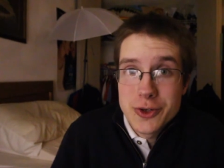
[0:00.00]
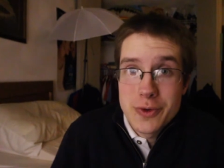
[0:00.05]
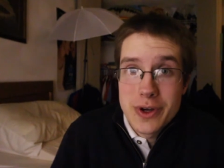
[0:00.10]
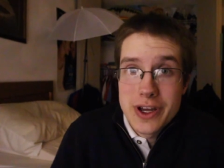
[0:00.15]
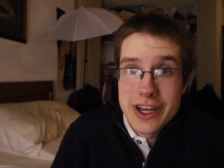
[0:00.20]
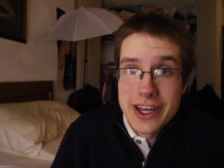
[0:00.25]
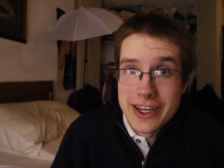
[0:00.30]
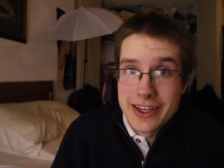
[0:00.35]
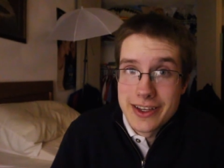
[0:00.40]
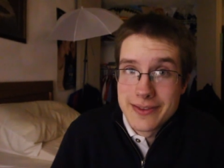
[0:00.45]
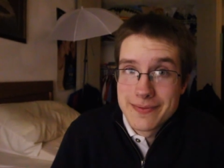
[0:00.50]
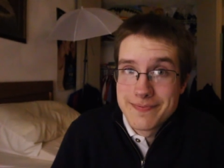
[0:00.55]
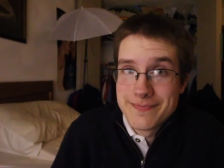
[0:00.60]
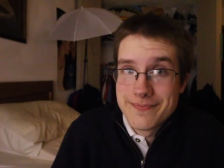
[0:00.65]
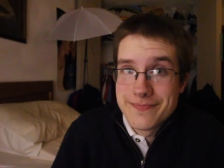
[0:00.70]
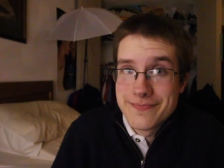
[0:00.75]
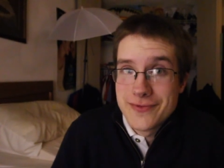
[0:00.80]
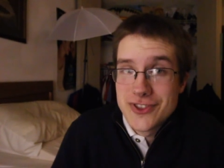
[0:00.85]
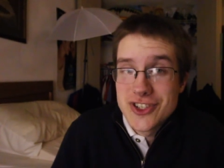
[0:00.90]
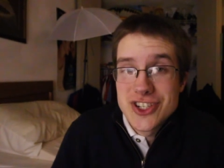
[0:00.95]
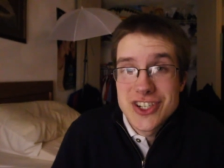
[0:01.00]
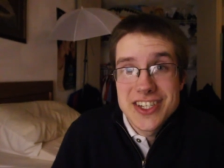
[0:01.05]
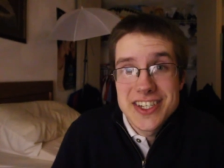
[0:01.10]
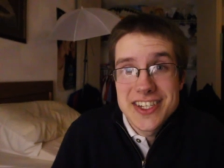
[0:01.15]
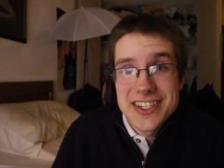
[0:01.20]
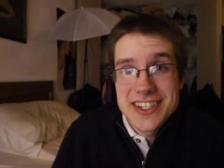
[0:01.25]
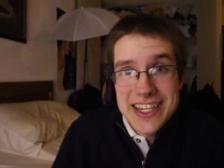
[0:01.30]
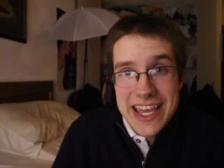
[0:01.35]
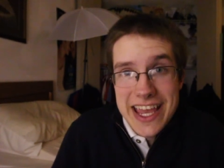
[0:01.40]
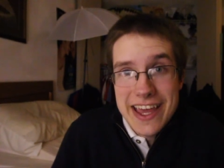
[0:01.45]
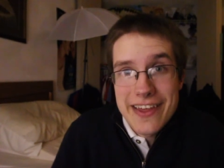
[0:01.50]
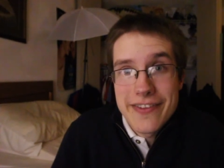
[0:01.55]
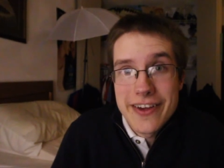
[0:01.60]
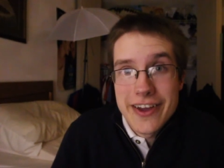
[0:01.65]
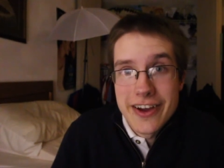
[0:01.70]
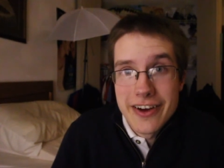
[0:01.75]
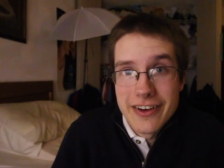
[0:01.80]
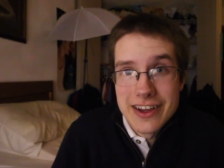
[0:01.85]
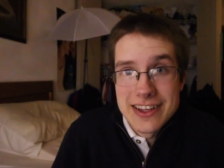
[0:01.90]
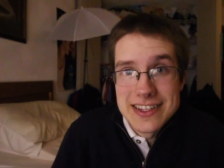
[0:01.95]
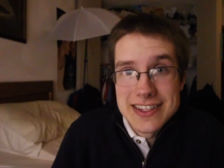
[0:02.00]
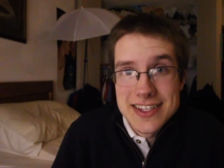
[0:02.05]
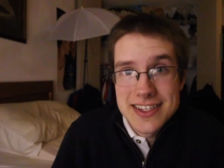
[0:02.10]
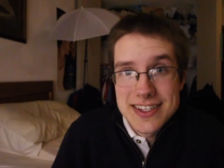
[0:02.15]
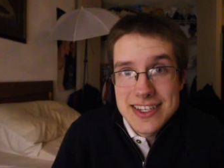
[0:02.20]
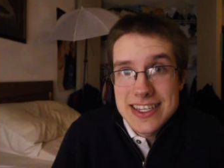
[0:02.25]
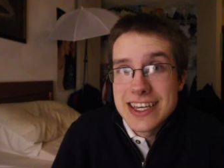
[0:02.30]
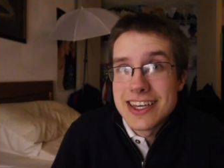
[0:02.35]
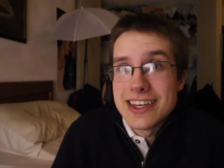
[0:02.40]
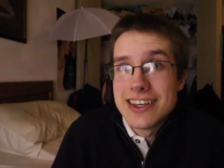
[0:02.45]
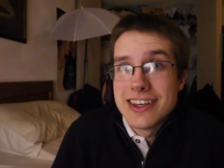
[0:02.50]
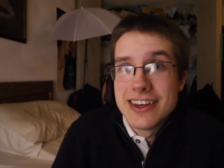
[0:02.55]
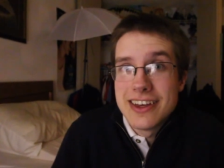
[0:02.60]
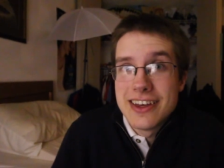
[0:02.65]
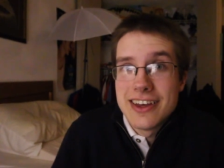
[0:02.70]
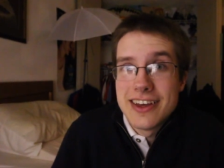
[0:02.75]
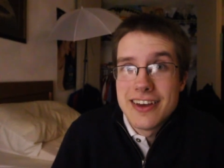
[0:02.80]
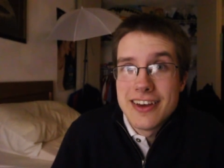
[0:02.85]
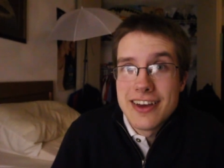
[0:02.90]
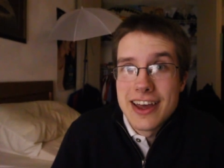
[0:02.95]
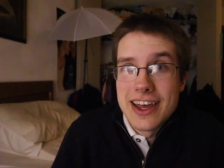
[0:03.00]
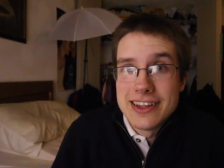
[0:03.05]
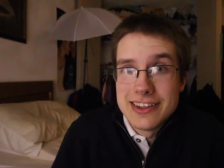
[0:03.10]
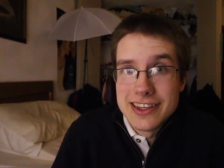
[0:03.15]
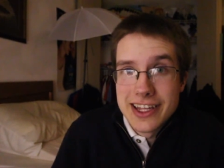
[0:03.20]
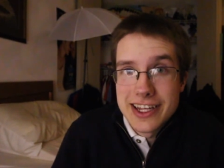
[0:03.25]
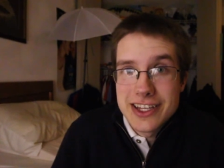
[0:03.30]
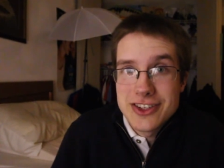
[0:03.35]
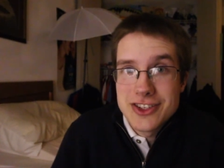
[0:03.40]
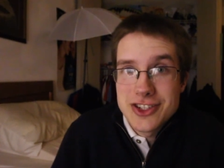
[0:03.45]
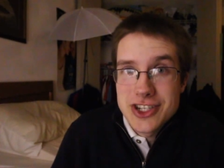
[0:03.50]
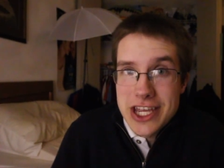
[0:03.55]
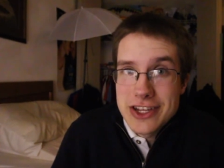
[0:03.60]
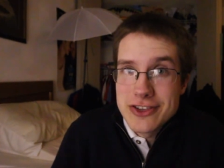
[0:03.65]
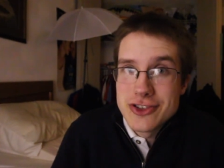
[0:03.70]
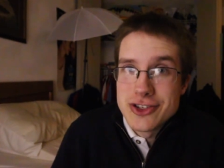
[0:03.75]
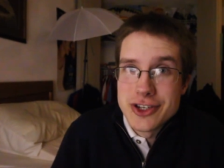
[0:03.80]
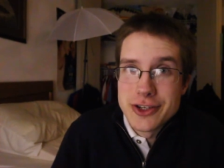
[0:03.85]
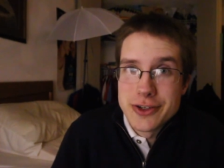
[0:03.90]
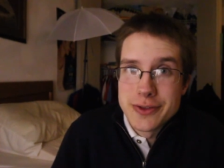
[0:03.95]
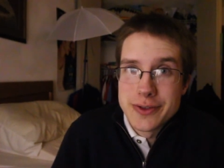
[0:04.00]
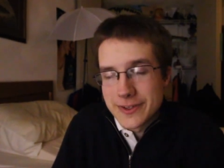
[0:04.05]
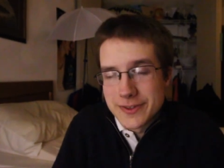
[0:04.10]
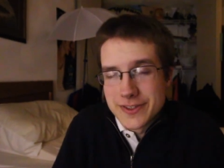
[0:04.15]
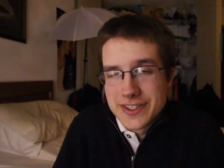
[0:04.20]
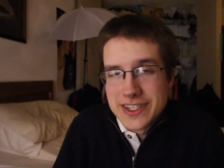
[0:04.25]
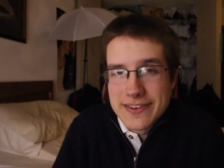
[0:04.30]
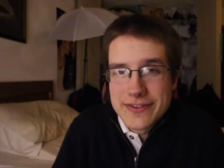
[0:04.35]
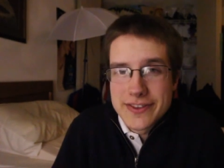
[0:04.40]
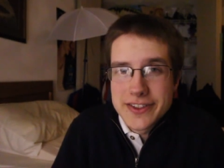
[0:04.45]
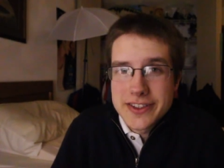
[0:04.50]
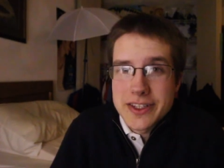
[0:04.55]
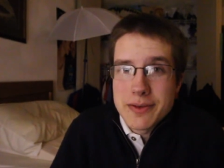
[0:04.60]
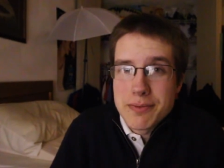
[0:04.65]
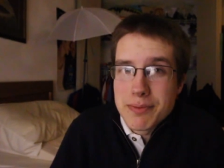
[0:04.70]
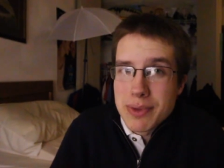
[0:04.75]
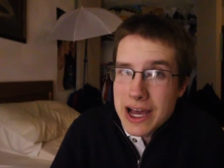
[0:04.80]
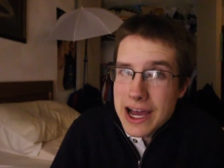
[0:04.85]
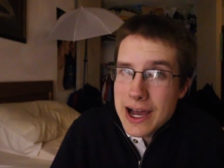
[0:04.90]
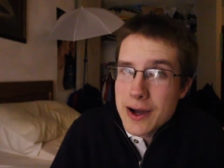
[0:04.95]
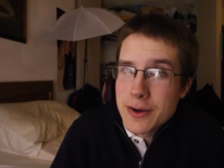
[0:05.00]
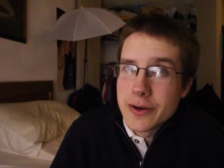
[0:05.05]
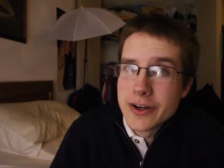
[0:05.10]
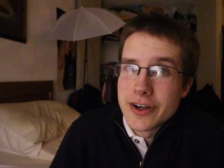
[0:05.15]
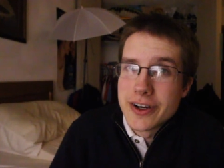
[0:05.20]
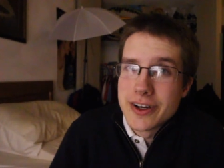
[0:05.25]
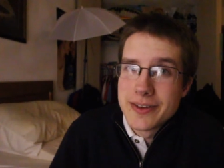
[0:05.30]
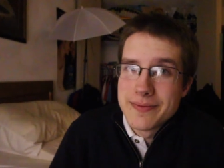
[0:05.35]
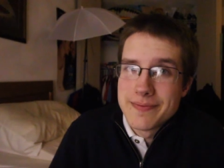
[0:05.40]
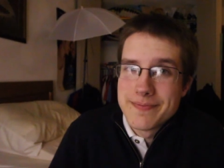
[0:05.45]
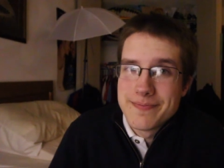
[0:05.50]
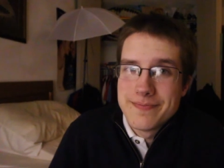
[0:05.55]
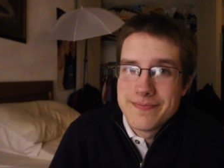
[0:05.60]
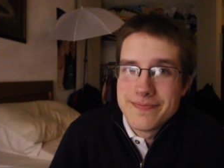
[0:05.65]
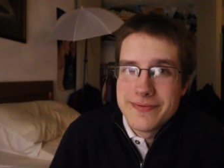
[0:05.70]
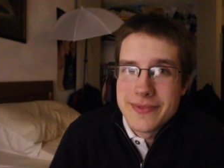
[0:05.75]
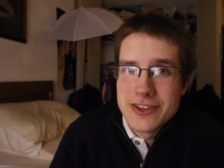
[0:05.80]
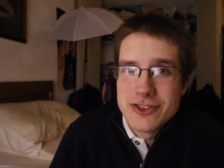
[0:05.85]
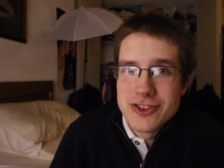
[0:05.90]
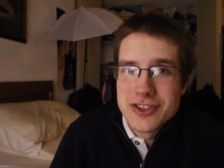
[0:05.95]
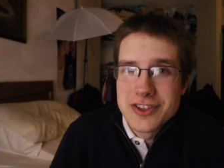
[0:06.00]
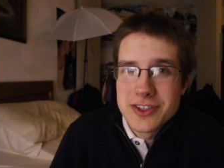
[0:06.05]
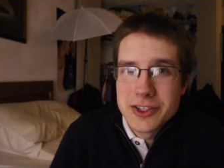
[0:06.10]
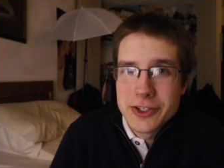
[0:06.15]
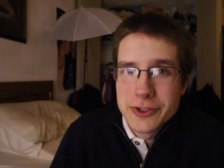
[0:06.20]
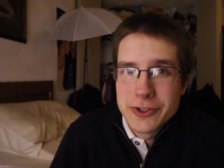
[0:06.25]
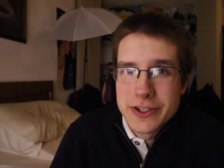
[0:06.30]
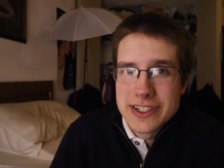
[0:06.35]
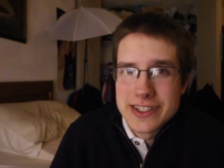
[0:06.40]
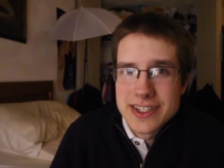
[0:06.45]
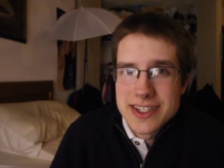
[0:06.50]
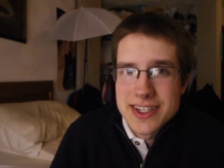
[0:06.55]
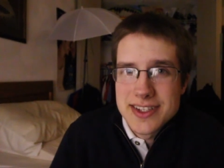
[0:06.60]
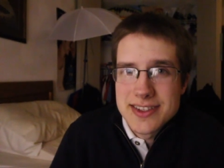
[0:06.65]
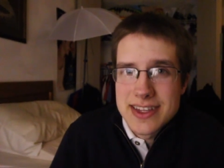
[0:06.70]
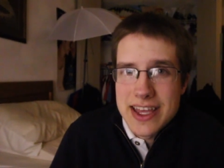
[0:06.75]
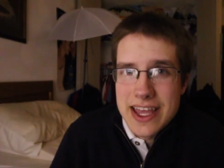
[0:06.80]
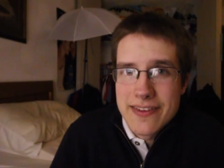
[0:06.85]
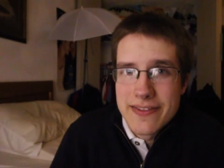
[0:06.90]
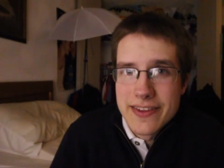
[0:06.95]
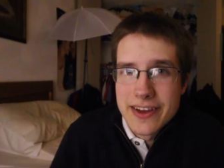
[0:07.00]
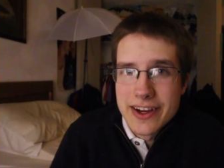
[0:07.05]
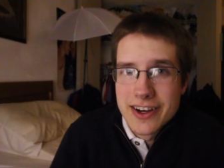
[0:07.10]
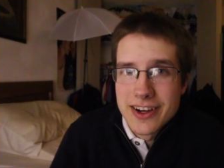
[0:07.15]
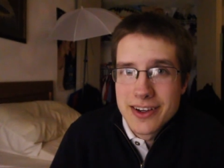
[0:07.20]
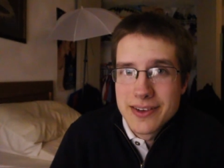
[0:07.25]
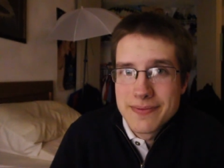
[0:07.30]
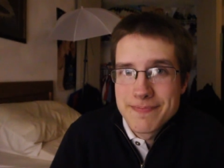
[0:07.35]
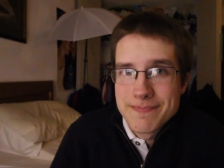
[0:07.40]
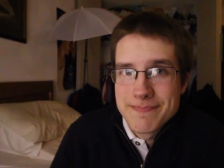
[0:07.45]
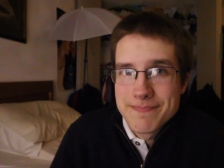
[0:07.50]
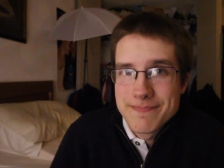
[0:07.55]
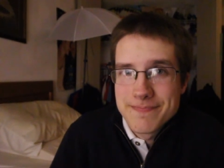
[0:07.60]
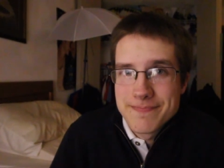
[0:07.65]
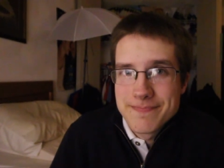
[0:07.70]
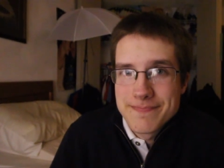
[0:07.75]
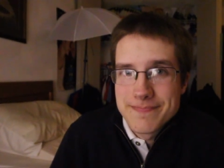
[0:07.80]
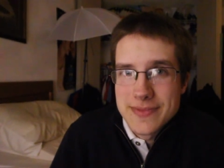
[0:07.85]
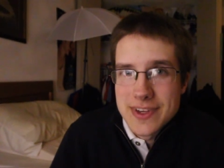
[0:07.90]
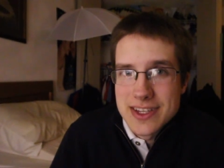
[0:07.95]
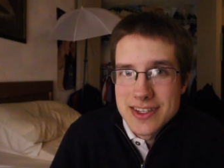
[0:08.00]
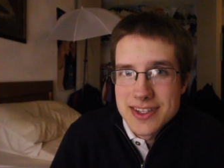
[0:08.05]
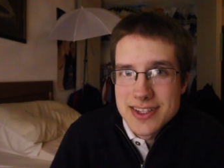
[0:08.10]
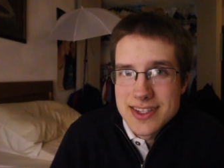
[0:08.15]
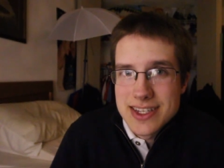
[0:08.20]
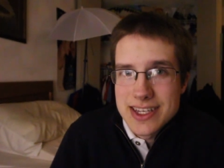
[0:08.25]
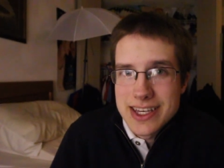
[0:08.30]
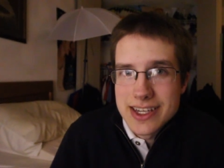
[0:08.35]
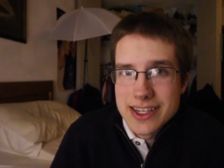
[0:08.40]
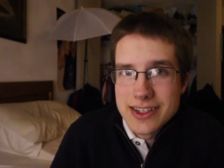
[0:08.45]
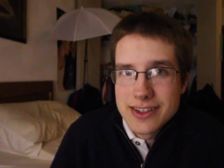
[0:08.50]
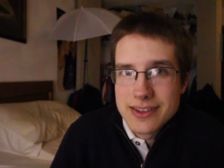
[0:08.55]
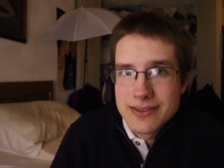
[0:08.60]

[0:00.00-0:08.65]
away. Just stand there and see it and let it change you. There's definitely power in just learning to stand there and see it.